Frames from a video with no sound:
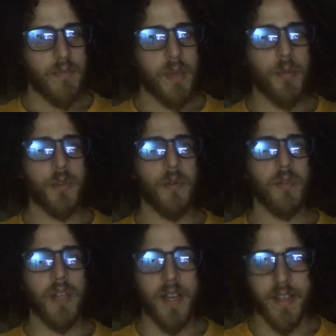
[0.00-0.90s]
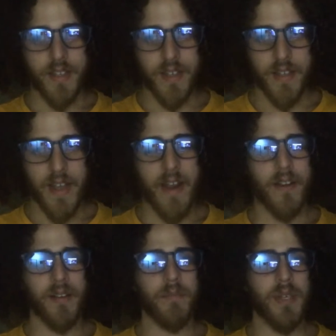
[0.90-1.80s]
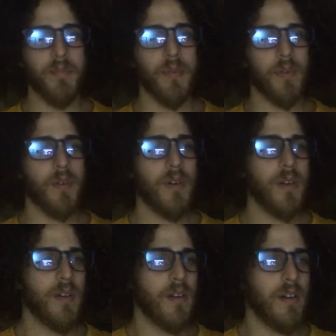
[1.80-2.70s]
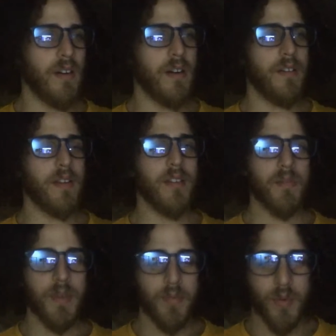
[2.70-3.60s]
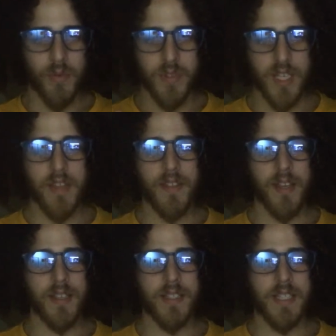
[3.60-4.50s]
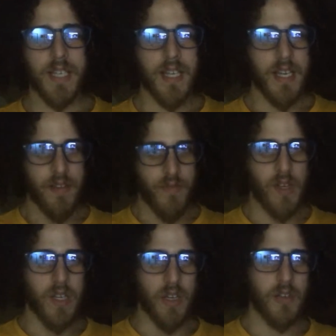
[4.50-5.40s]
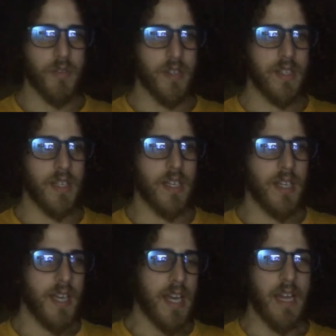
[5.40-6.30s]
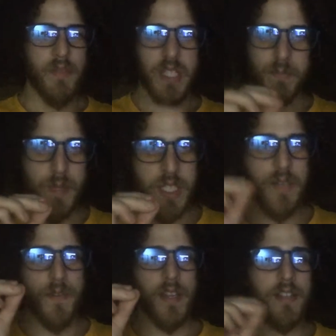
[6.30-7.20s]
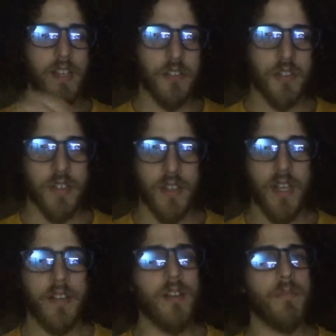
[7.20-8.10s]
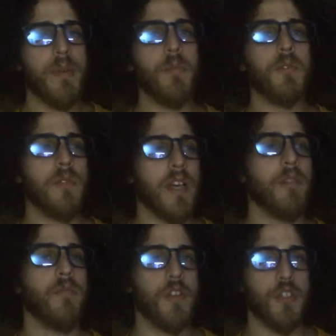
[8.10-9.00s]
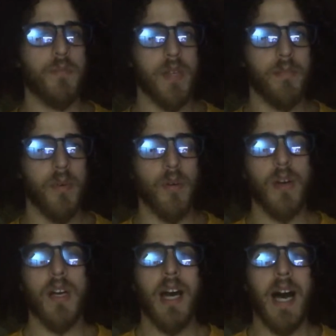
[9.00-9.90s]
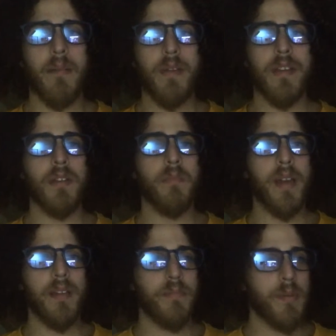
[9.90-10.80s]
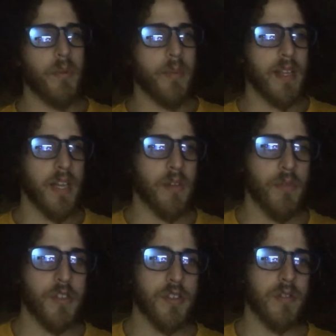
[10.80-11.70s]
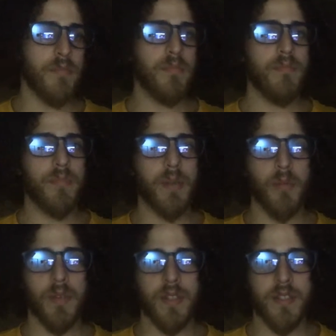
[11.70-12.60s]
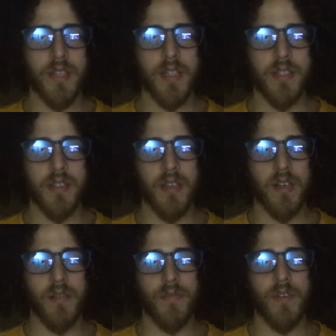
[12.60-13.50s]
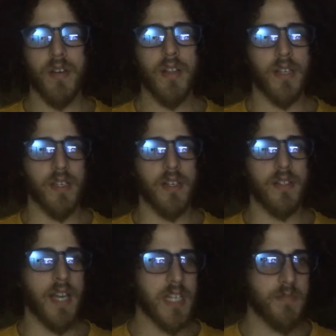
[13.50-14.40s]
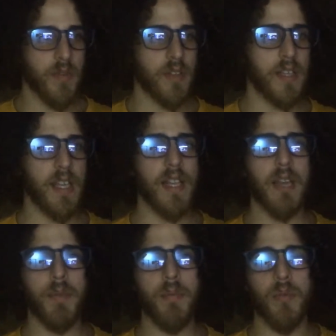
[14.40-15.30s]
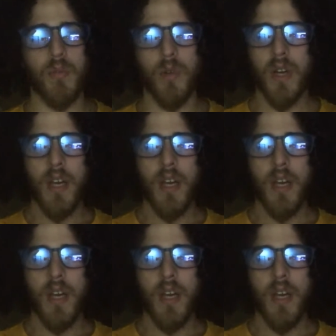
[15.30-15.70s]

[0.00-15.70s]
people don't like arrogant people. They don't like people who say things very concretely and have a specific intention. People don't like rigid people. I mean, people may like rigid people in the sense of like a textbook. Like they like people who